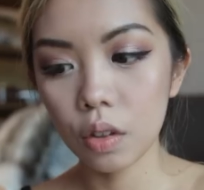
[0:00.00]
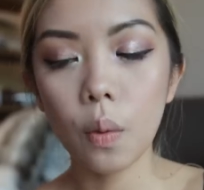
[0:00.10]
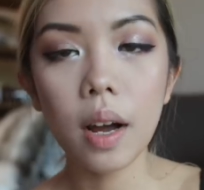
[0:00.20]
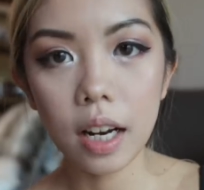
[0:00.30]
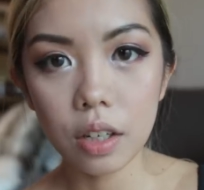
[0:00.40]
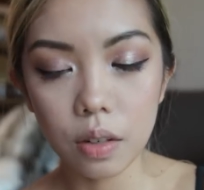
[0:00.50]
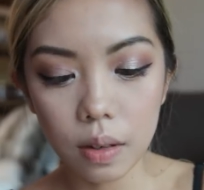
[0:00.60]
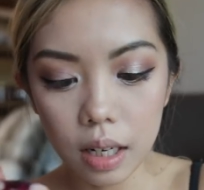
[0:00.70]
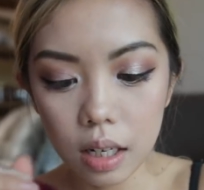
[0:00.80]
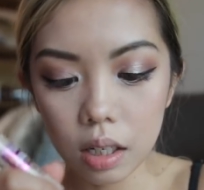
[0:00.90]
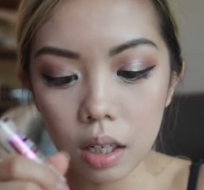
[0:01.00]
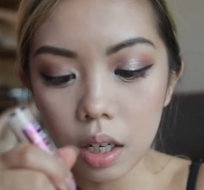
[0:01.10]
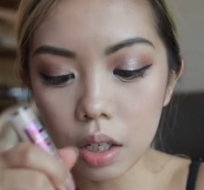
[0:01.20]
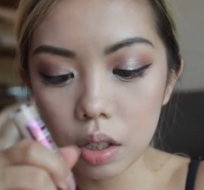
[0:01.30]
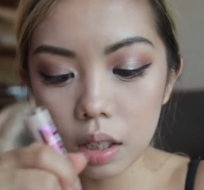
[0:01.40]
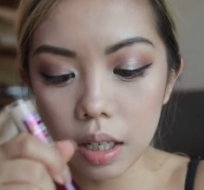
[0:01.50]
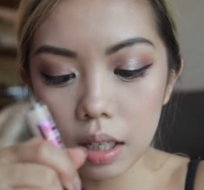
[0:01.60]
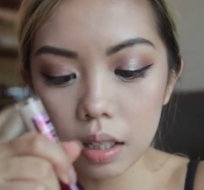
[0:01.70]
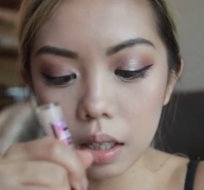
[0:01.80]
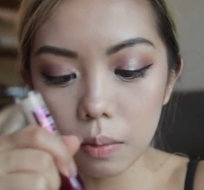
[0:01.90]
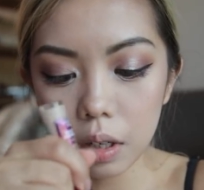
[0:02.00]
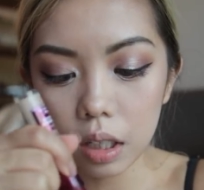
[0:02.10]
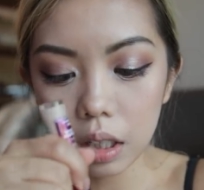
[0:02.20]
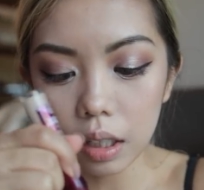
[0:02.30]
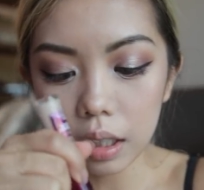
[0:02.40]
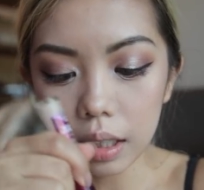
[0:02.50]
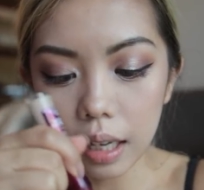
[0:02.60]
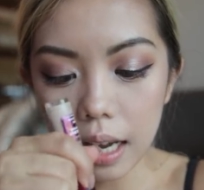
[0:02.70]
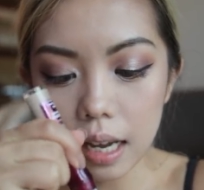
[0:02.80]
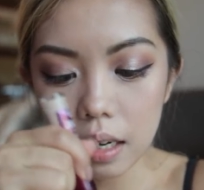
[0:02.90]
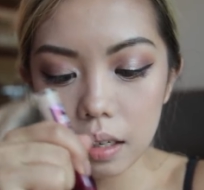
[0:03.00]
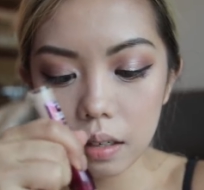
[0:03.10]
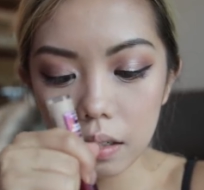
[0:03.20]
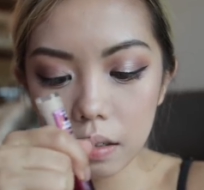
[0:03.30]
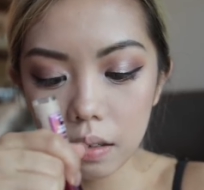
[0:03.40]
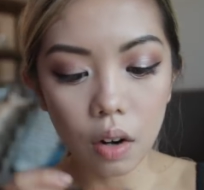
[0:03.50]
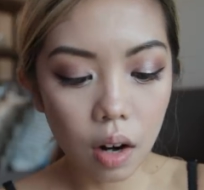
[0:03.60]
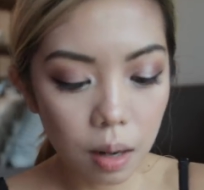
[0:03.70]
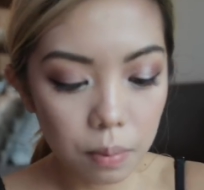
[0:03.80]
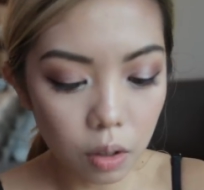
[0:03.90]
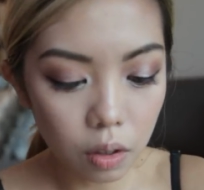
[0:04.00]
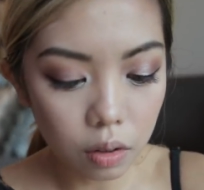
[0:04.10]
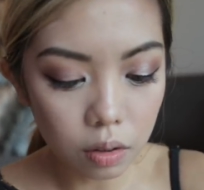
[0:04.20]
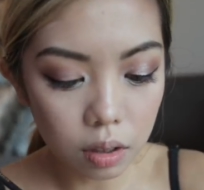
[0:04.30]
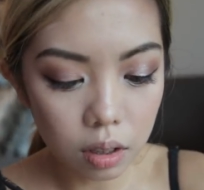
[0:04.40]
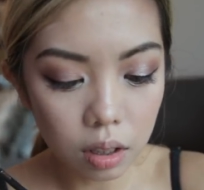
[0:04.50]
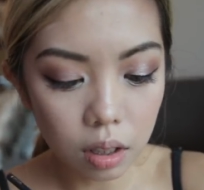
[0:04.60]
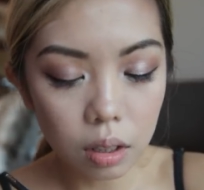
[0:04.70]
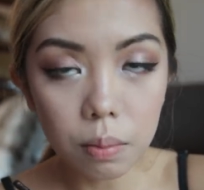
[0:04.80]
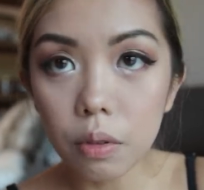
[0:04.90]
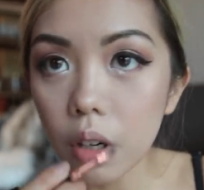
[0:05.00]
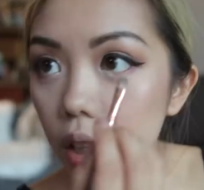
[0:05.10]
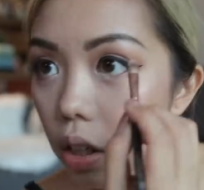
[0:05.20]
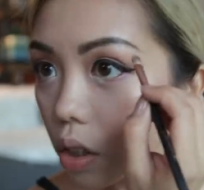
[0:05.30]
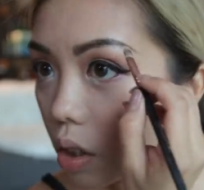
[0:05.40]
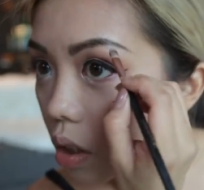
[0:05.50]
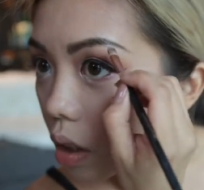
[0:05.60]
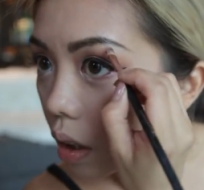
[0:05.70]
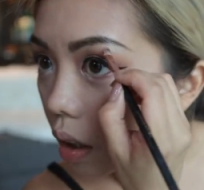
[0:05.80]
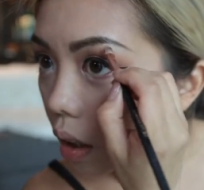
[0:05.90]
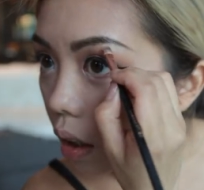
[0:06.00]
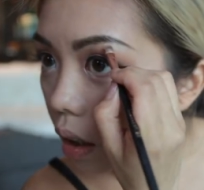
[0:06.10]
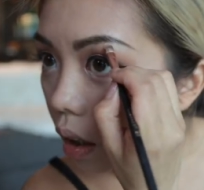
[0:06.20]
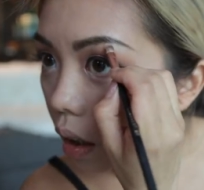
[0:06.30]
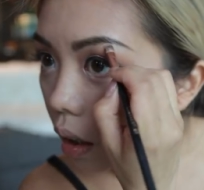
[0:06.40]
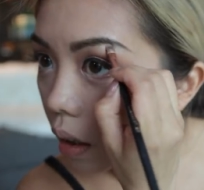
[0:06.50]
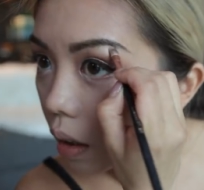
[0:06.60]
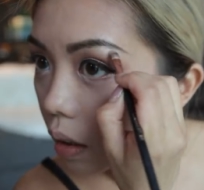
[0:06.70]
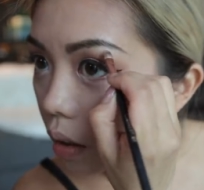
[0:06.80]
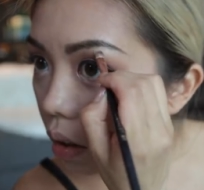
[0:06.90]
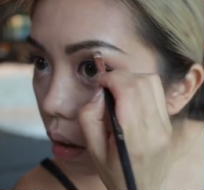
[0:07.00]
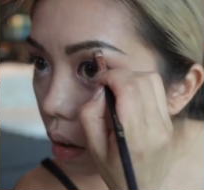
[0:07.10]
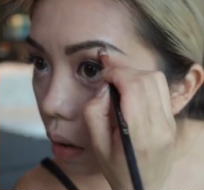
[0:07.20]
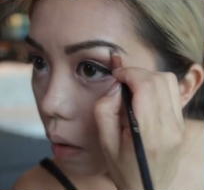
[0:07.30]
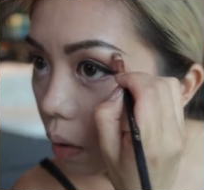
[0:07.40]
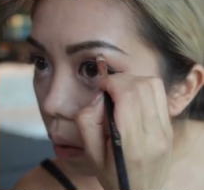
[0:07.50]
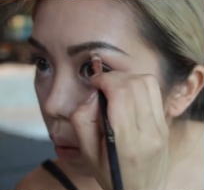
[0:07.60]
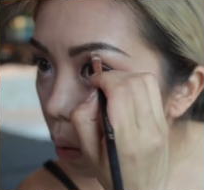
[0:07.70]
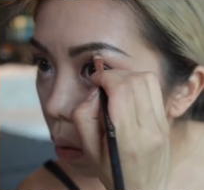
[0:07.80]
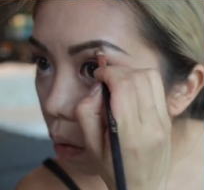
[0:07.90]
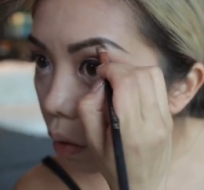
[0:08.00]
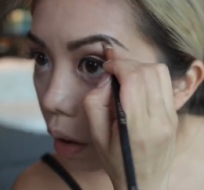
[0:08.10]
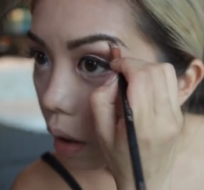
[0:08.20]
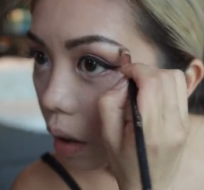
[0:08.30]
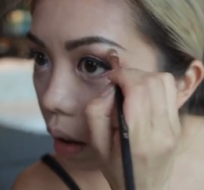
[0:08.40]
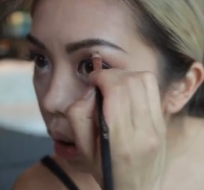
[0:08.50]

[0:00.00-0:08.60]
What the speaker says: So what I do is, just take some right here like that, grab your concealer brush, just go over it.